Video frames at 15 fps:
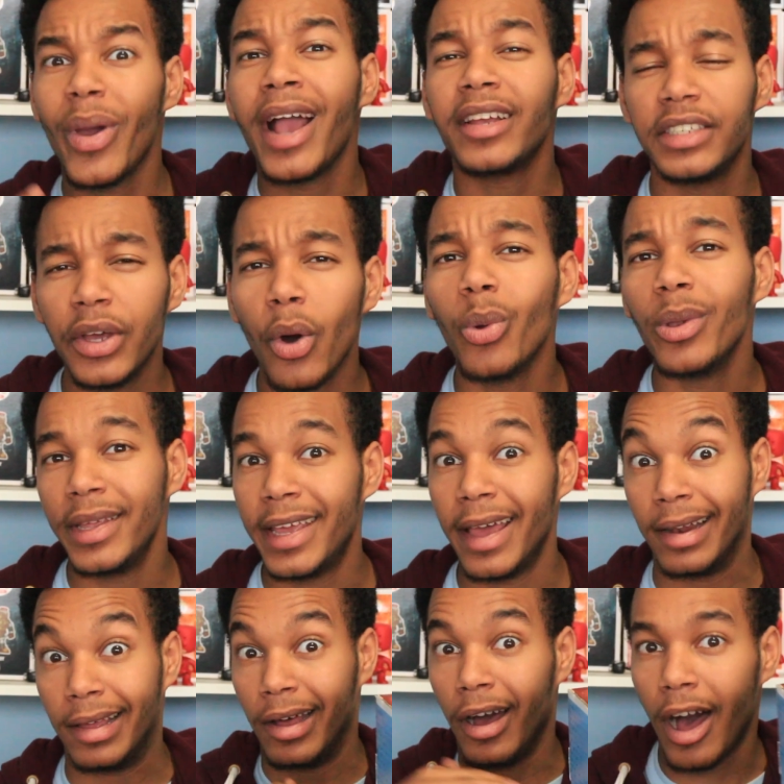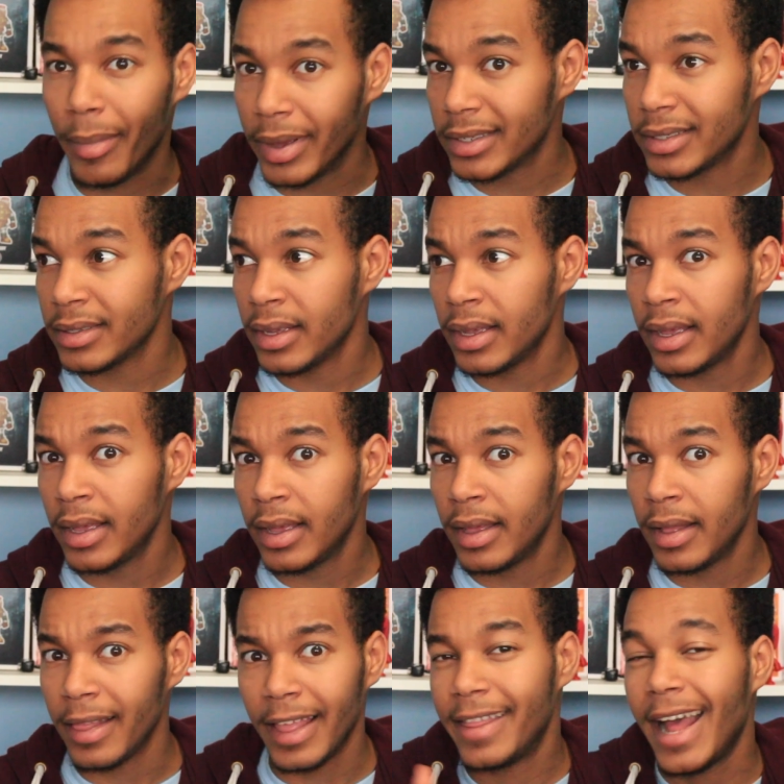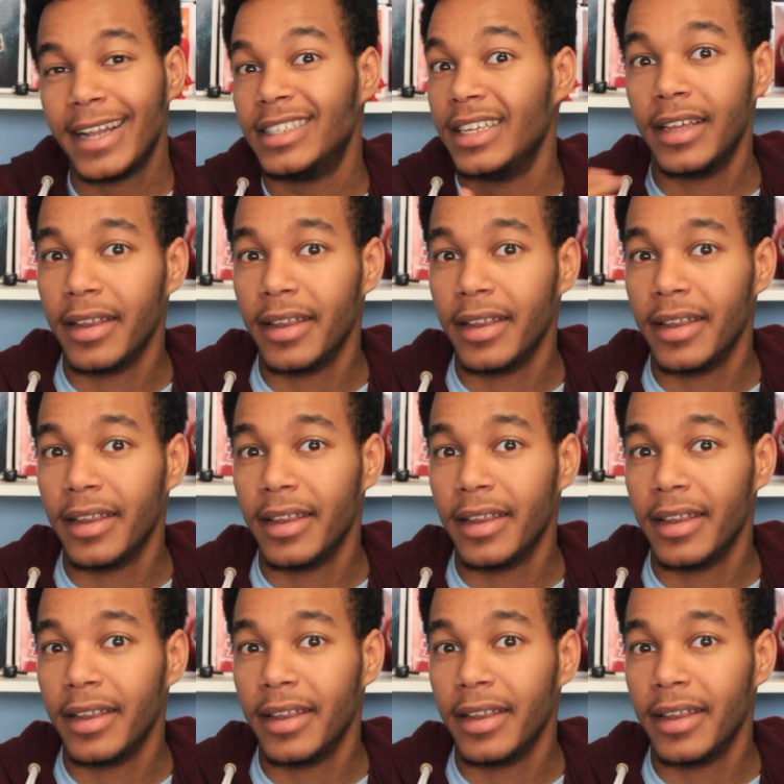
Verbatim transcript: you actually only get comics. Like that's